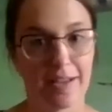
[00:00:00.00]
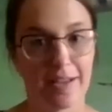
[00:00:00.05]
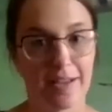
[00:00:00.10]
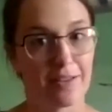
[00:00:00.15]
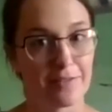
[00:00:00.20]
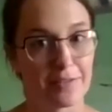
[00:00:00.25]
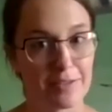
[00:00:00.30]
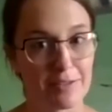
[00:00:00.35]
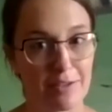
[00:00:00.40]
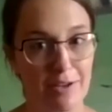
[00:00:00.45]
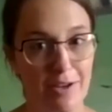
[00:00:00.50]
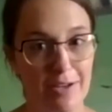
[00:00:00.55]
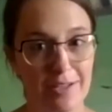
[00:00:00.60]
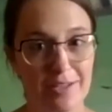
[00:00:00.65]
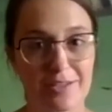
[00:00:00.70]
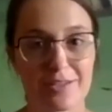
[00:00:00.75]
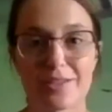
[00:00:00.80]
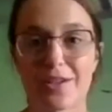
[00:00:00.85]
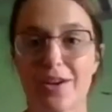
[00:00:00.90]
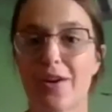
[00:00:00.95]
I love to talk.
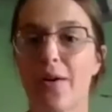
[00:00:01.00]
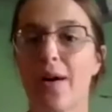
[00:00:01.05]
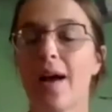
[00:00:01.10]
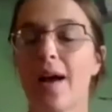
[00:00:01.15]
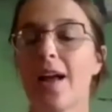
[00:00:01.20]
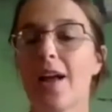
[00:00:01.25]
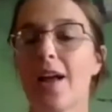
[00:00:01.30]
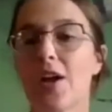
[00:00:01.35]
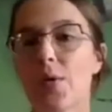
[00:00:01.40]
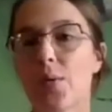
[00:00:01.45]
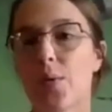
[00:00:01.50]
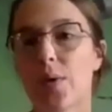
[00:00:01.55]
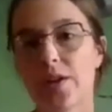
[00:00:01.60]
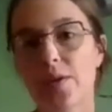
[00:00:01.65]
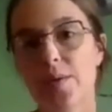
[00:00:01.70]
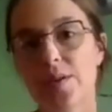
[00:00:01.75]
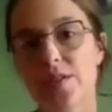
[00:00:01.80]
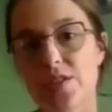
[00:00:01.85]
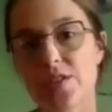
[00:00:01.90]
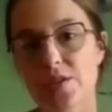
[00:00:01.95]
So what
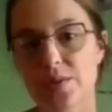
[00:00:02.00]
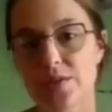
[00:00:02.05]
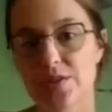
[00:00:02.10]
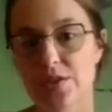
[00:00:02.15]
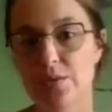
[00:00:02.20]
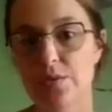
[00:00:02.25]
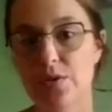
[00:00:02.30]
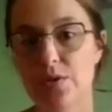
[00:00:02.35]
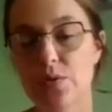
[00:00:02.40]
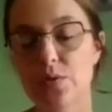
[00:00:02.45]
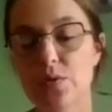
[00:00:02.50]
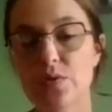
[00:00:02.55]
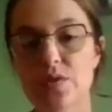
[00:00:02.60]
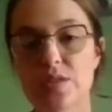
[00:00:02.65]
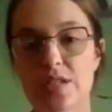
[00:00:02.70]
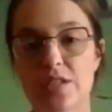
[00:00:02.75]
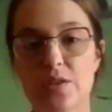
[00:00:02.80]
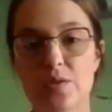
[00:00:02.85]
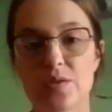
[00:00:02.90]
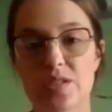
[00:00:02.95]
you would do is you
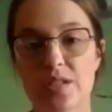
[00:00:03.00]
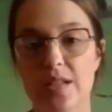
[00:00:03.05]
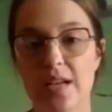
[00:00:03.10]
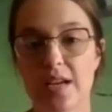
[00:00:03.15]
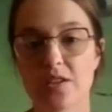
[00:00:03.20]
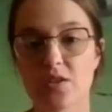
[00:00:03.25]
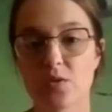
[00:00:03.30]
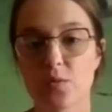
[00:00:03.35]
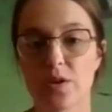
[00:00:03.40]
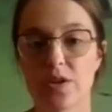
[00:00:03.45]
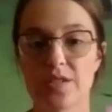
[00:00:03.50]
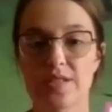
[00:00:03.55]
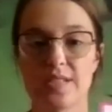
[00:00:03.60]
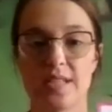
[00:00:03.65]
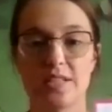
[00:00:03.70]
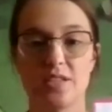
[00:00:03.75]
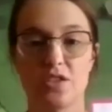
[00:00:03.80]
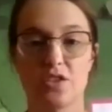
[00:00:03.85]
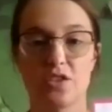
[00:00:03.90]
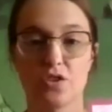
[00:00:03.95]
use and you select words
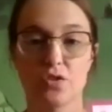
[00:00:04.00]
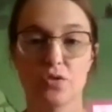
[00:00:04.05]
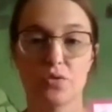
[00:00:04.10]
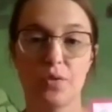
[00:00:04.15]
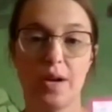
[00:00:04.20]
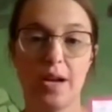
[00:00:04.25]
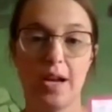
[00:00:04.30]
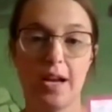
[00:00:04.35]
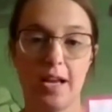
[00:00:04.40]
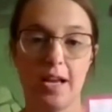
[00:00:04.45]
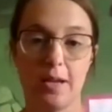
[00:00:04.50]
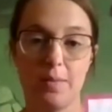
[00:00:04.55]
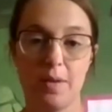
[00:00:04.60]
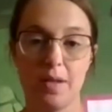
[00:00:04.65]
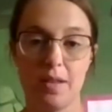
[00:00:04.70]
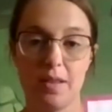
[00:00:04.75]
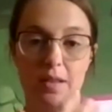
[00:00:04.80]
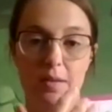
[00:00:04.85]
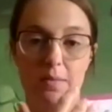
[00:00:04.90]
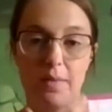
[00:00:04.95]
that
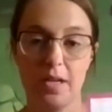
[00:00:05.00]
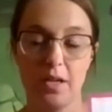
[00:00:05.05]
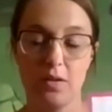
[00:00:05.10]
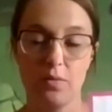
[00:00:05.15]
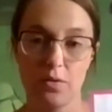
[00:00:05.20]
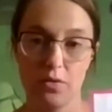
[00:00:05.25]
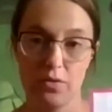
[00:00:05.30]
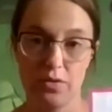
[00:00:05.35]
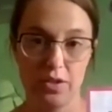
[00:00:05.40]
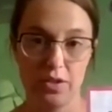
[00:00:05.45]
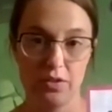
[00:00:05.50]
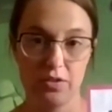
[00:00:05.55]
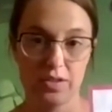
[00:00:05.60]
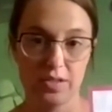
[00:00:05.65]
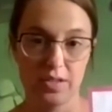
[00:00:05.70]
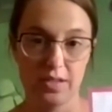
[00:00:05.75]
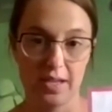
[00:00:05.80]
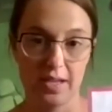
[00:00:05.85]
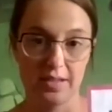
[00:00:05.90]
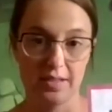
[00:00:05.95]
describe the main word that you're
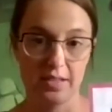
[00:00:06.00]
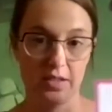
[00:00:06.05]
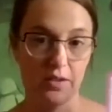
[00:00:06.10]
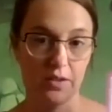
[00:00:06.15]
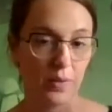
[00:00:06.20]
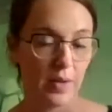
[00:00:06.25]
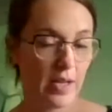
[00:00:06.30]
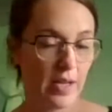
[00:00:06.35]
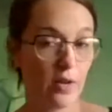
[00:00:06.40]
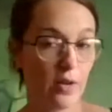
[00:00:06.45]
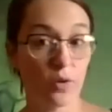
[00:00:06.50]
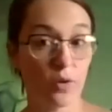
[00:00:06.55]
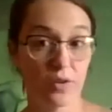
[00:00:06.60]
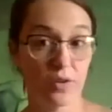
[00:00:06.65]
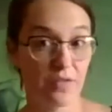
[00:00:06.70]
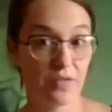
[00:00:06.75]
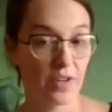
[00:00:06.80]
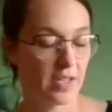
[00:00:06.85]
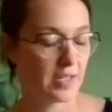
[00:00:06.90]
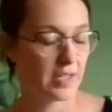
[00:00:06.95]
selecting, okay, or the
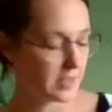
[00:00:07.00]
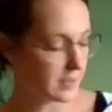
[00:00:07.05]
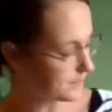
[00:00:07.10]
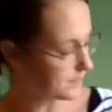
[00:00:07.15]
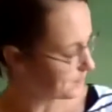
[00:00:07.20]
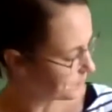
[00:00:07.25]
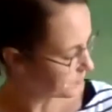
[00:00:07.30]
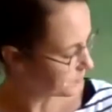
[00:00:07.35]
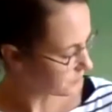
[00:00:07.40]
phrase.